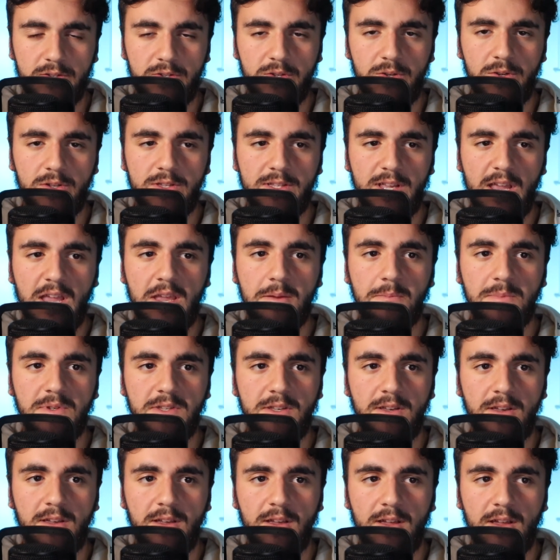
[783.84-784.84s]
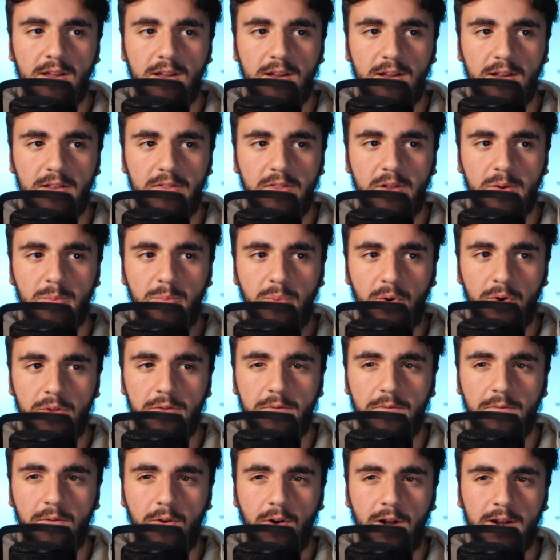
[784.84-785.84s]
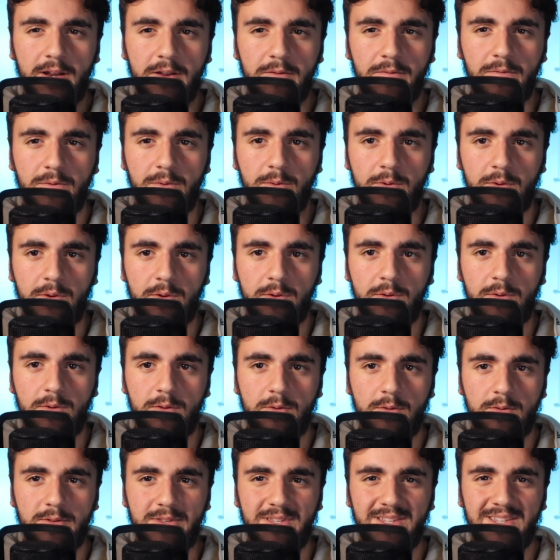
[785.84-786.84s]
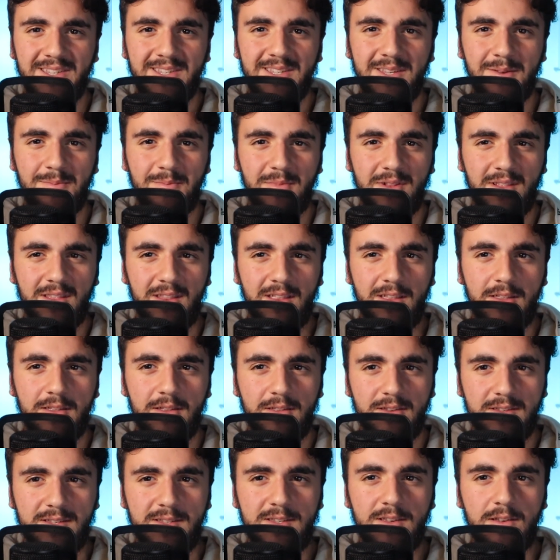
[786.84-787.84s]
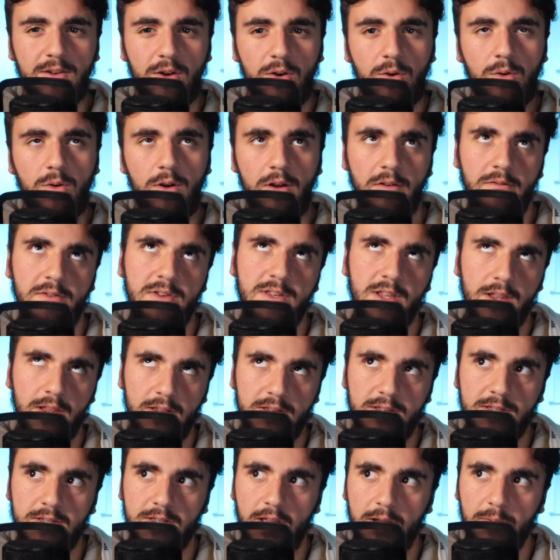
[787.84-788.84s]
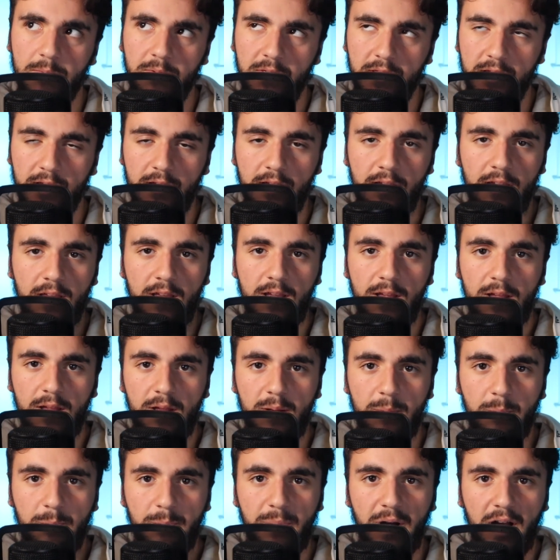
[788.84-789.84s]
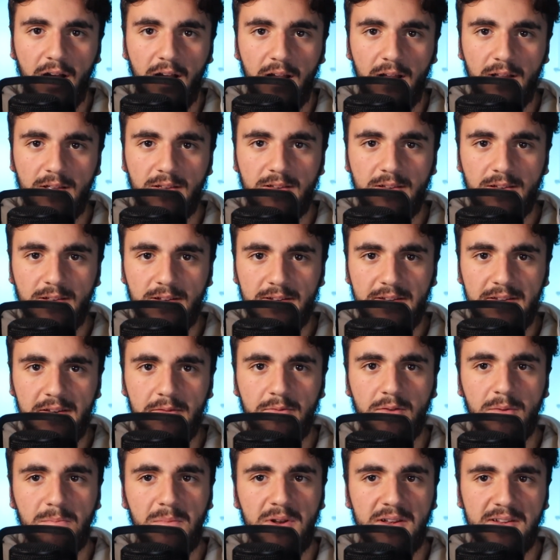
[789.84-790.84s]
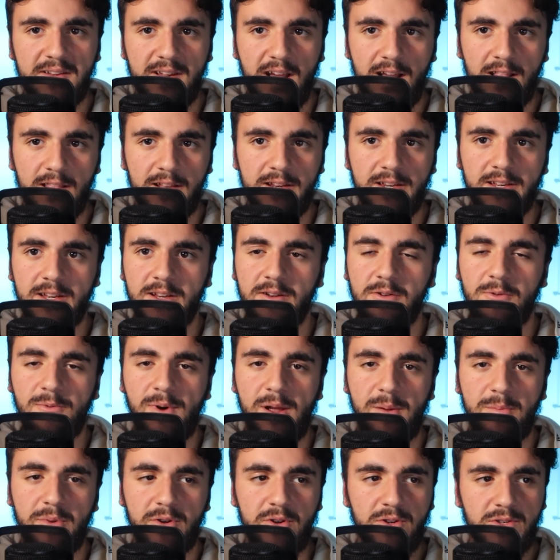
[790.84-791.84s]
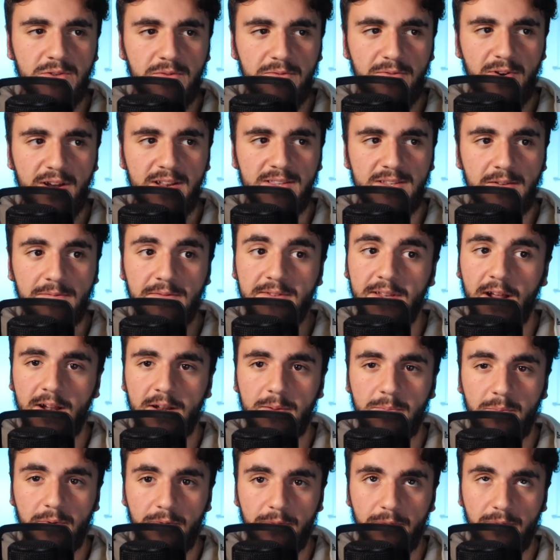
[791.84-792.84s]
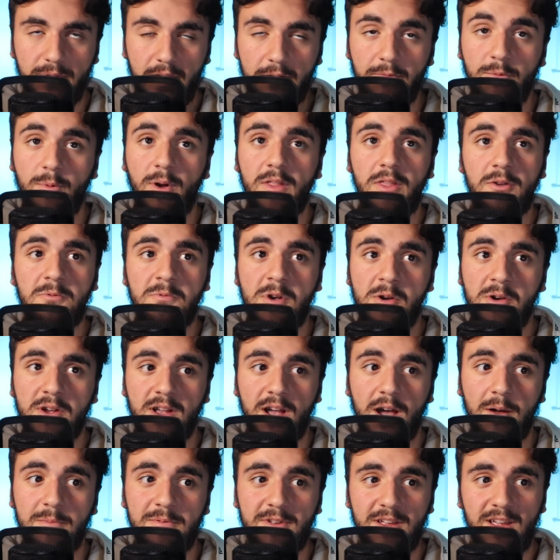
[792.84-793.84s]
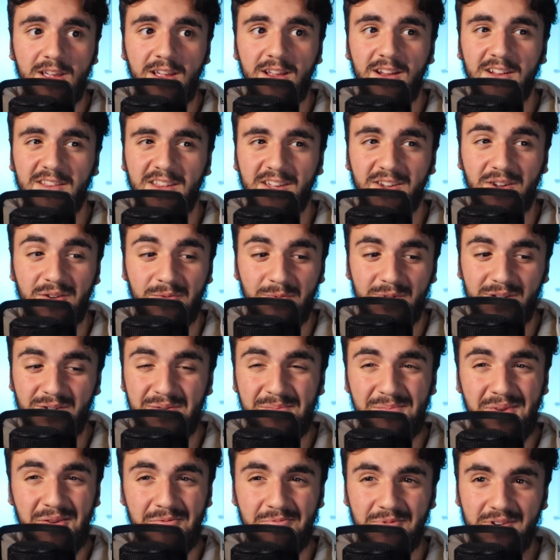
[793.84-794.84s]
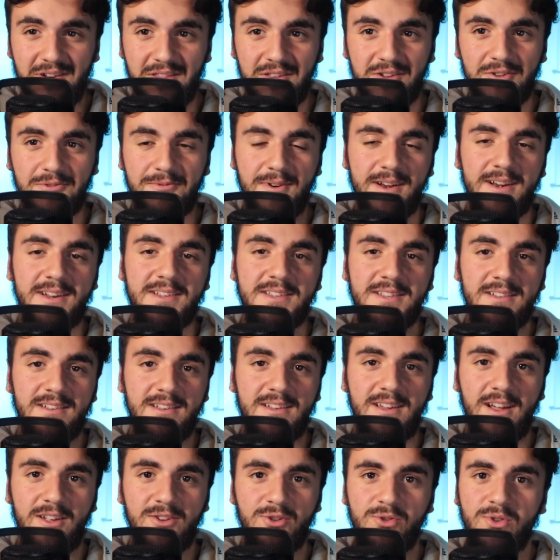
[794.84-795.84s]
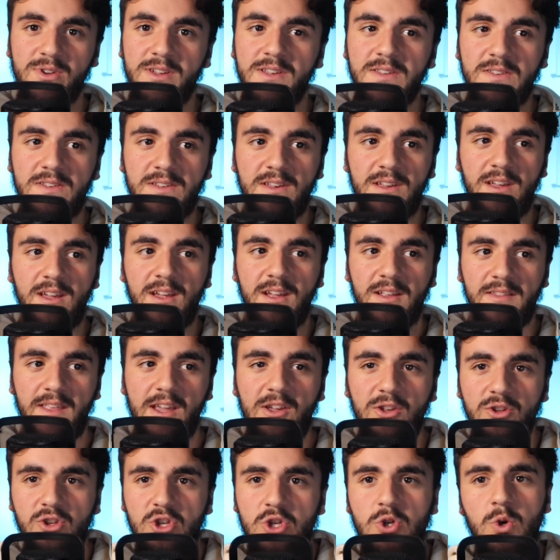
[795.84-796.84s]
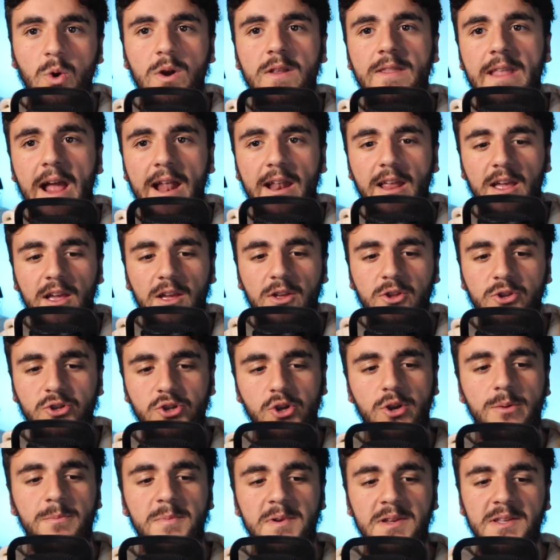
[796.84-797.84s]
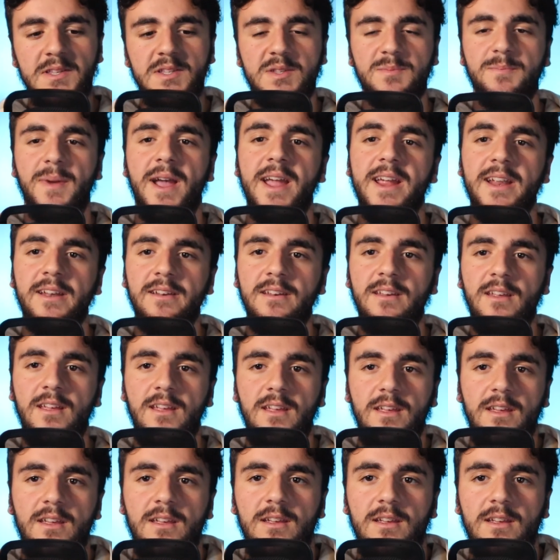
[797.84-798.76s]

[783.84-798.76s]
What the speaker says: and two teams that are both fighting for similar, obviously the same thing, but a different mentality in a way because France have done it. They've won the World Cup. They go, we can be one of the greatest countries. They can join that Germany, Spain